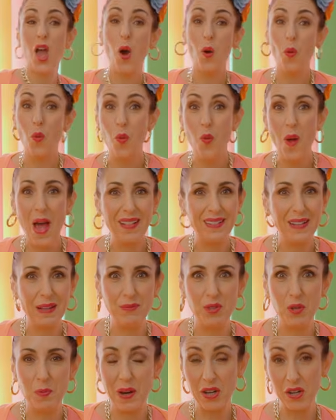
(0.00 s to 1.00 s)

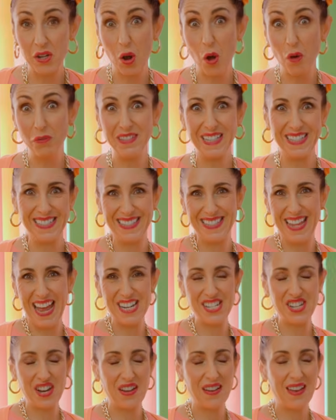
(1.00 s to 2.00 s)
Welcome to my crafting
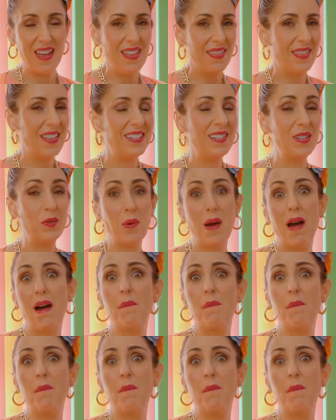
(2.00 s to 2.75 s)
station. This is where I